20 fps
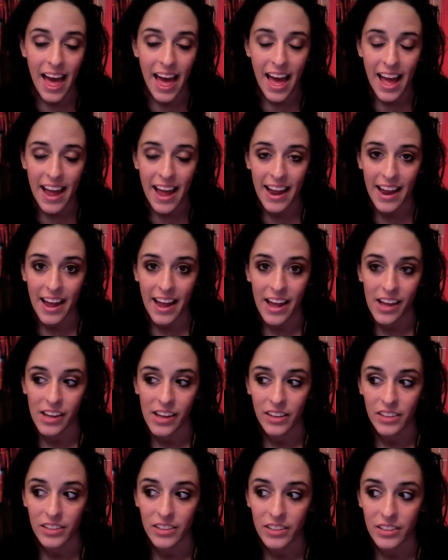
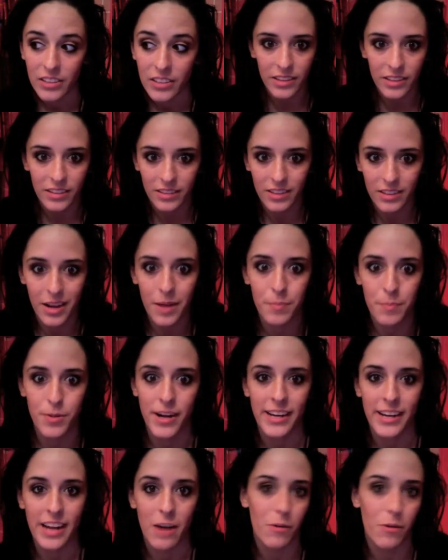and a
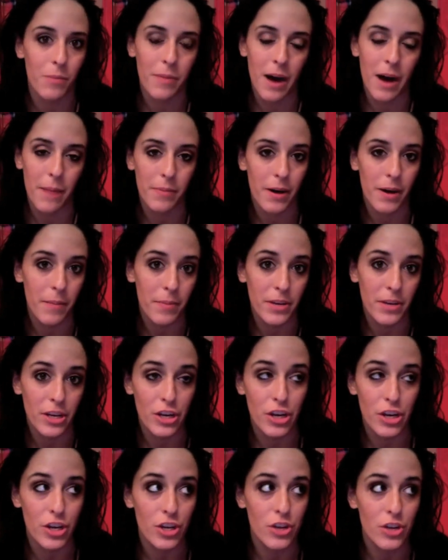breakout will pop up
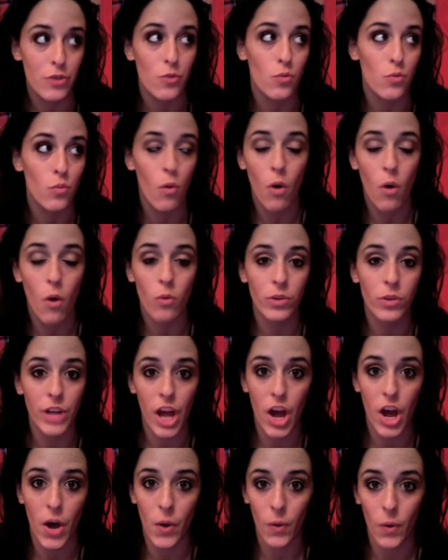and you won't
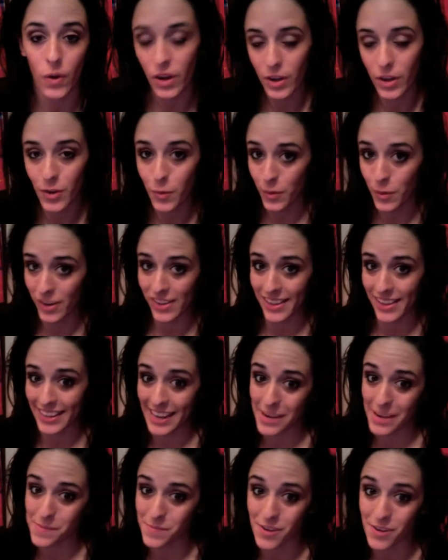know where that
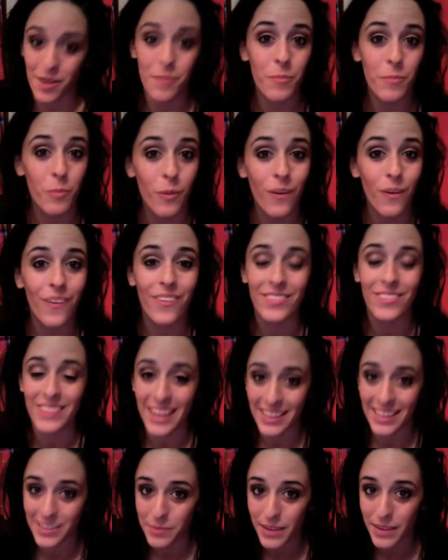came from. Well,
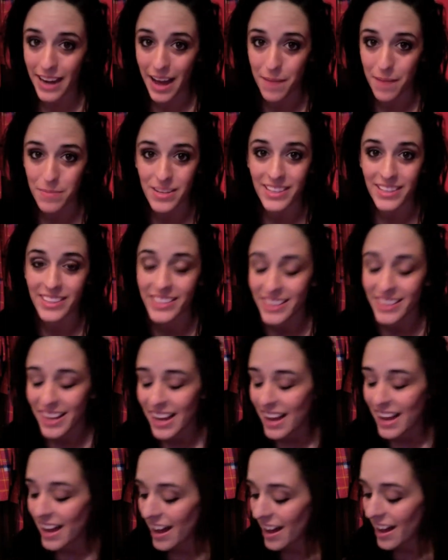that's what happened.
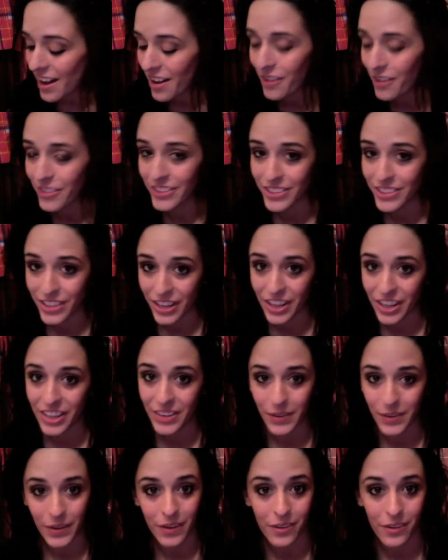All the dirt
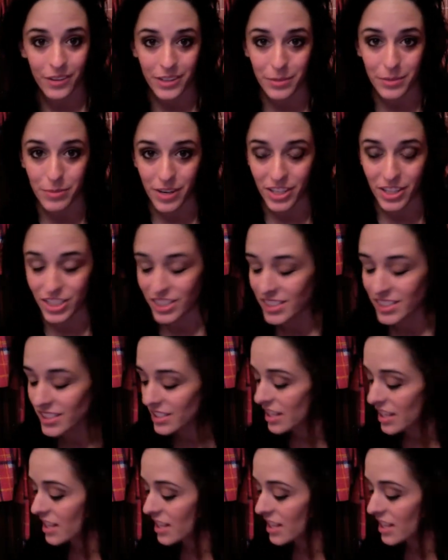and oil on your brushes.